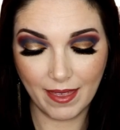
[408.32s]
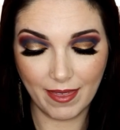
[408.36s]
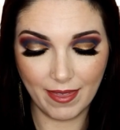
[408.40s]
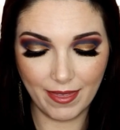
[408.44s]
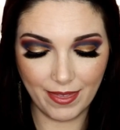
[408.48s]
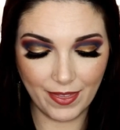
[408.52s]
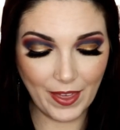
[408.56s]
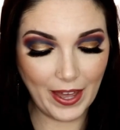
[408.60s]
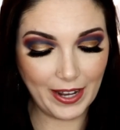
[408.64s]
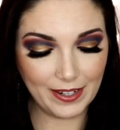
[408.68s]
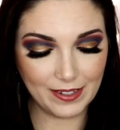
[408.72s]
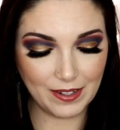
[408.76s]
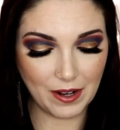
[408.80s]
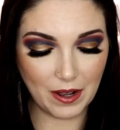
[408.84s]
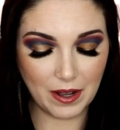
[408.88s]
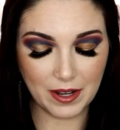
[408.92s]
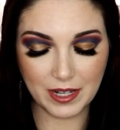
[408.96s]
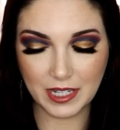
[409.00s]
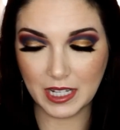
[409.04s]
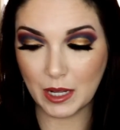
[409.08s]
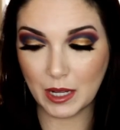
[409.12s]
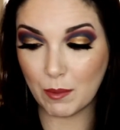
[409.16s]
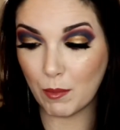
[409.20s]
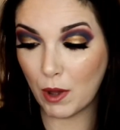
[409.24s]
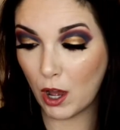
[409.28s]
That's
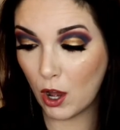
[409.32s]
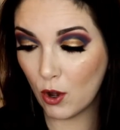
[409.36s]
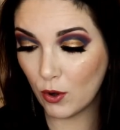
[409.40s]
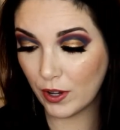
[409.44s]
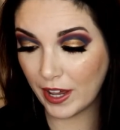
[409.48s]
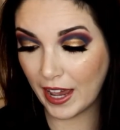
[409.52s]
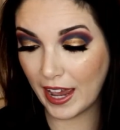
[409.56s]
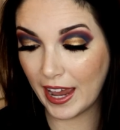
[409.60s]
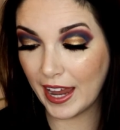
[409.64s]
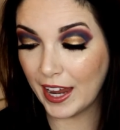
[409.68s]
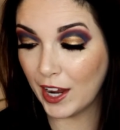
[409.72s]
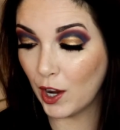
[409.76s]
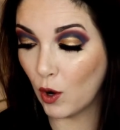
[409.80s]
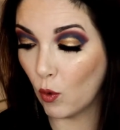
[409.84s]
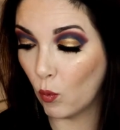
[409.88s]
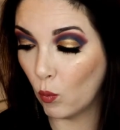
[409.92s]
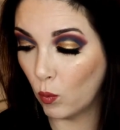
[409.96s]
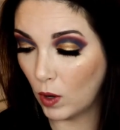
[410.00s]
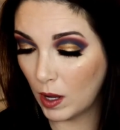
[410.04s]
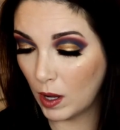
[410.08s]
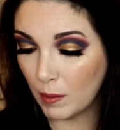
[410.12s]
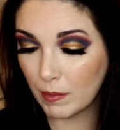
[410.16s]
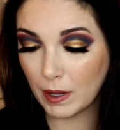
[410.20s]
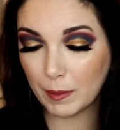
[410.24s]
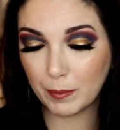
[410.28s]
awesome. Okay,
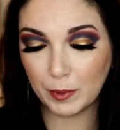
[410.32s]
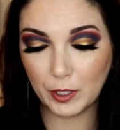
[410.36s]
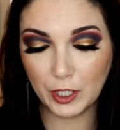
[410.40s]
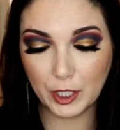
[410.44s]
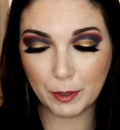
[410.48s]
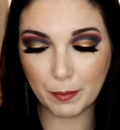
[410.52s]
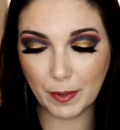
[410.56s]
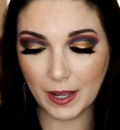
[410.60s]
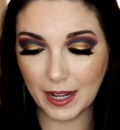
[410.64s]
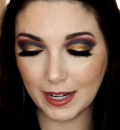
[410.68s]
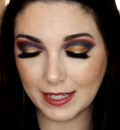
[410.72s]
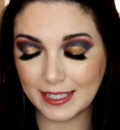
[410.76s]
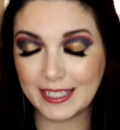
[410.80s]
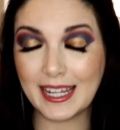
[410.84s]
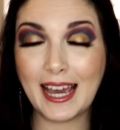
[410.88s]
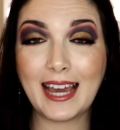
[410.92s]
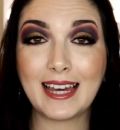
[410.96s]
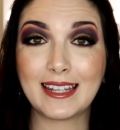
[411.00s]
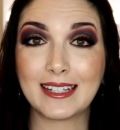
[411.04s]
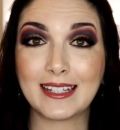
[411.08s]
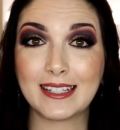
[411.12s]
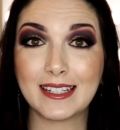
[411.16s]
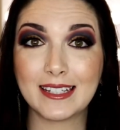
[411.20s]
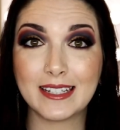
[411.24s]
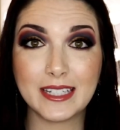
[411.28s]
Walmart Beauty Box
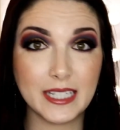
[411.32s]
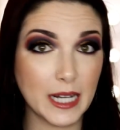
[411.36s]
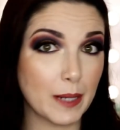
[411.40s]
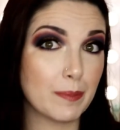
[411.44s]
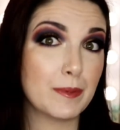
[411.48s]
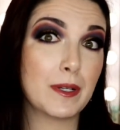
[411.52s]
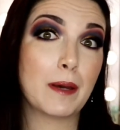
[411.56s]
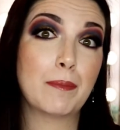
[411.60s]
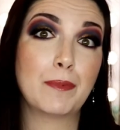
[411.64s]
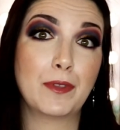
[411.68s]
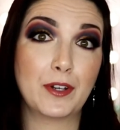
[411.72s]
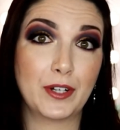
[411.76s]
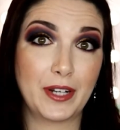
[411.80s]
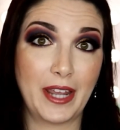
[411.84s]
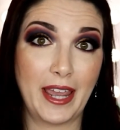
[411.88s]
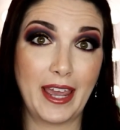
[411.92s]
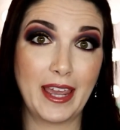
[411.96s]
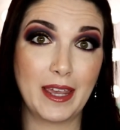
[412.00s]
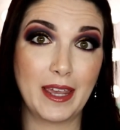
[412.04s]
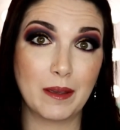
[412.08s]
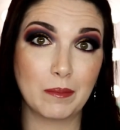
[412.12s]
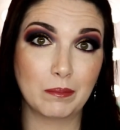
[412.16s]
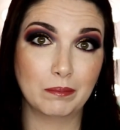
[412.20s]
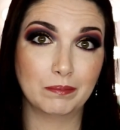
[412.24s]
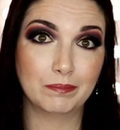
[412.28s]
has stepped up their
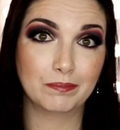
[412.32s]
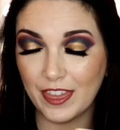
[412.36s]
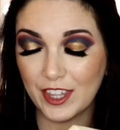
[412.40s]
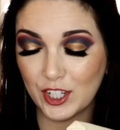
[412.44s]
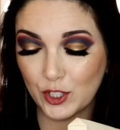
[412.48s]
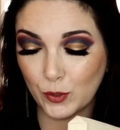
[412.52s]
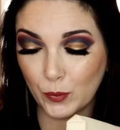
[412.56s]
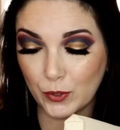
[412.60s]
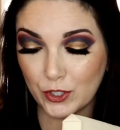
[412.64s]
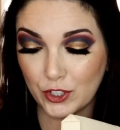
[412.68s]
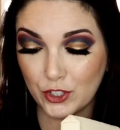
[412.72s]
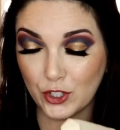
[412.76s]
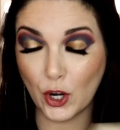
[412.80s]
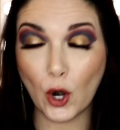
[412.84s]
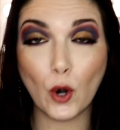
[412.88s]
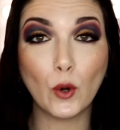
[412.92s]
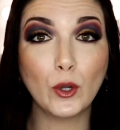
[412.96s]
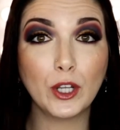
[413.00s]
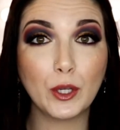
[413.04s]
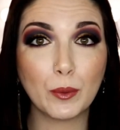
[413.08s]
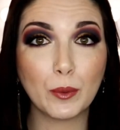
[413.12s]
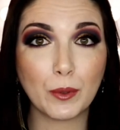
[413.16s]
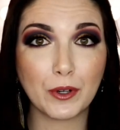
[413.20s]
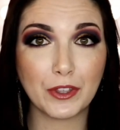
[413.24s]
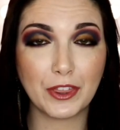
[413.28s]
game. This was
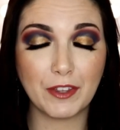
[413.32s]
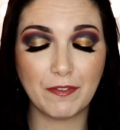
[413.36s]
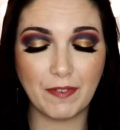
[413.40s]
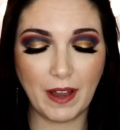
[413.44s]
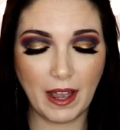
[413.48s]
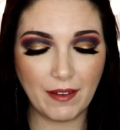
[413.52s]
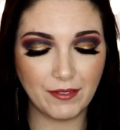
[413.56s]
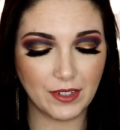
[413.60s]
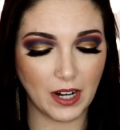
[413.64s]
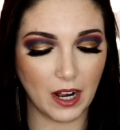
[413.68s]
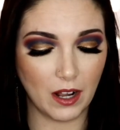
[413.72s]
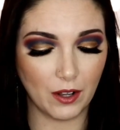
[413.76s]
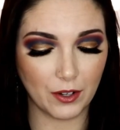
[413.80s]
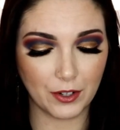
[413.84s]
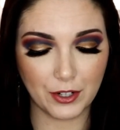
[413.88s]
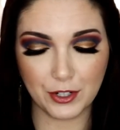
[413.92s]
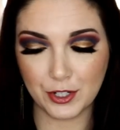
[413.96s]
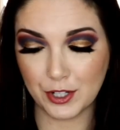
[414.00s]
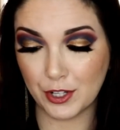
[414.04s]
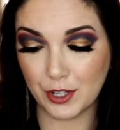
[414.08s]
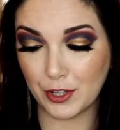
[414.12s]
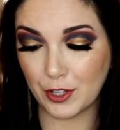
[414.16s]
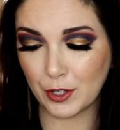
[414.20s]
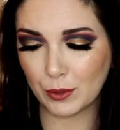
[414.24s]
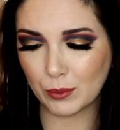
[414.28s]
totally worth the
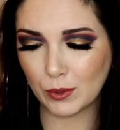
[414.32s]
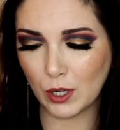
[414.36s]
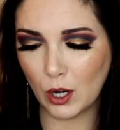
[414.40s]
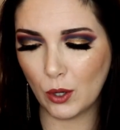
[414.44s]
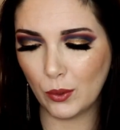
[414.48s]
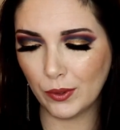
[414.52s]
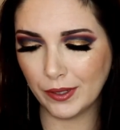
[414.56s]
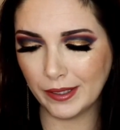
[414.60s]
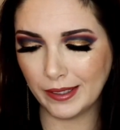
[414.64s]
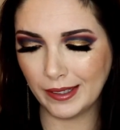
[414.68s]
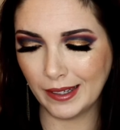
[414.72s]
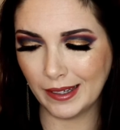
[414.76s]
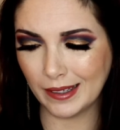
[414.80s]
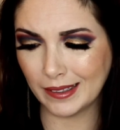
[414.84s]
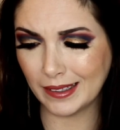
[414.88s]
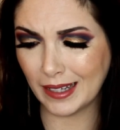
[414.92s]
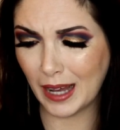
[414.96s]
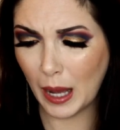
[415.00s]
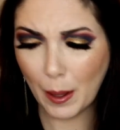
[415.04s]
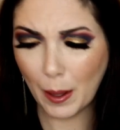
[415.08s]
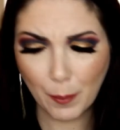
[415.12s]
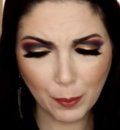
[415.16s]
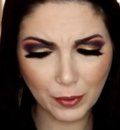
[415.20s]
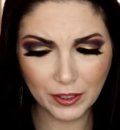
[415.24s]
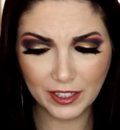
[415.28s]
$5. There were only a
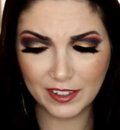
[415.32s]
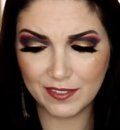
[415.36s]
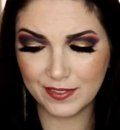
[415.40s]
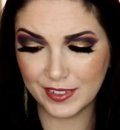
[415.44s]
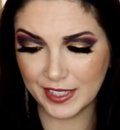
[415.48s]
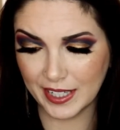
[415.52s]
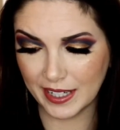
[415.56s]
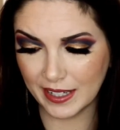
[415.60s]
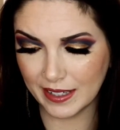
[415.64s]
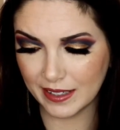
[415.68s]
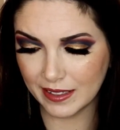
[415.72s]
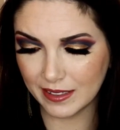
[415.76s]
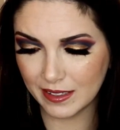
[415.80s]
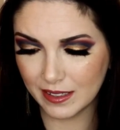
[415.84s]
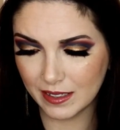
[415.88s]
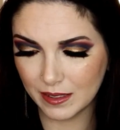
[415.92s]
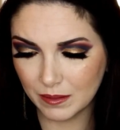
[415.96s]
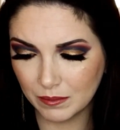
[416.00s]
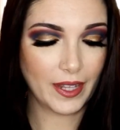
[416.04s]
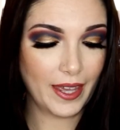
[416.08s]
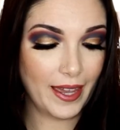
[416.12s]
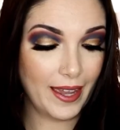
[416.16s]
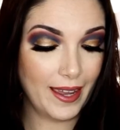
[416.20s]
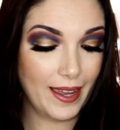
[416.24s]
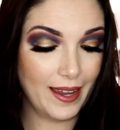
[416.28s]
couple of duds,
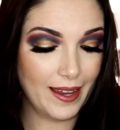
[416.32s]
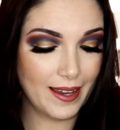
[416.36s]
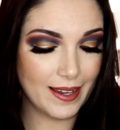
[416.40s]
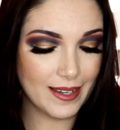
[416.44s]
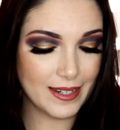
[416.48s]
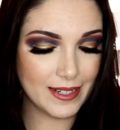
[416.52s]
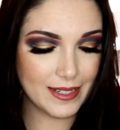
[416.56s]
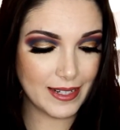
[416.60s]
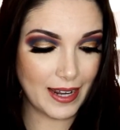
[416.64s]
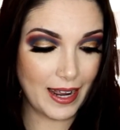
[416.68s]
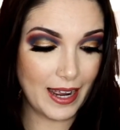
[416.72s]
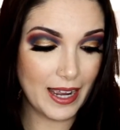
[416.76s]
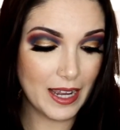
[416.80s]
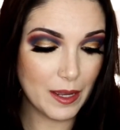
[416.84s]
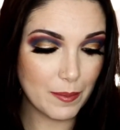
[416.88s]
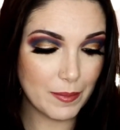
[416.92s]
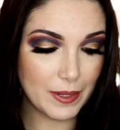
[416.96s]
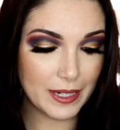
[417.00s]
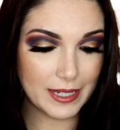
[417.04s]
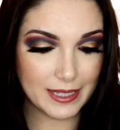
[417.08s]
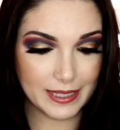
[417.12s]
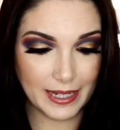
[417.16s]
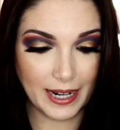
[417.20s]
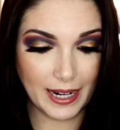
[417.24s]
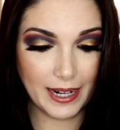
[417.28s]
and I am
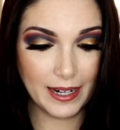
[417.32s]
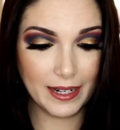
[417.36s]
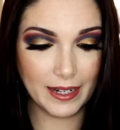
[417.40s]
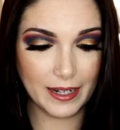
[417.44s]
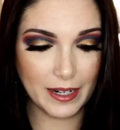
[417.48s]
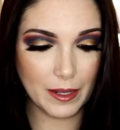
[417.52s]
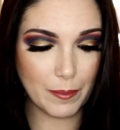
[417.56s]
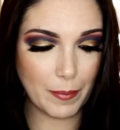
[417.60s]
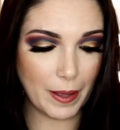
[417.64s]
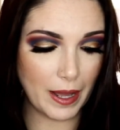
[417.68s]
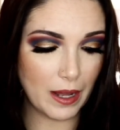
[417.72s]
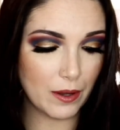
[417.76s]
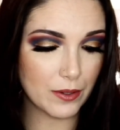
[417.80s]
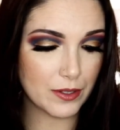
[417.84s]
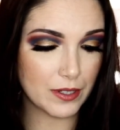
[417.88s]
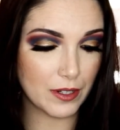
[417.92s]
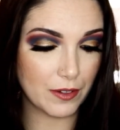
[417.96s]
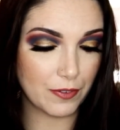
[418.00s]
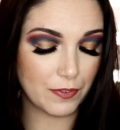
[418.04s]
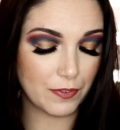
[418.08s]
excited about a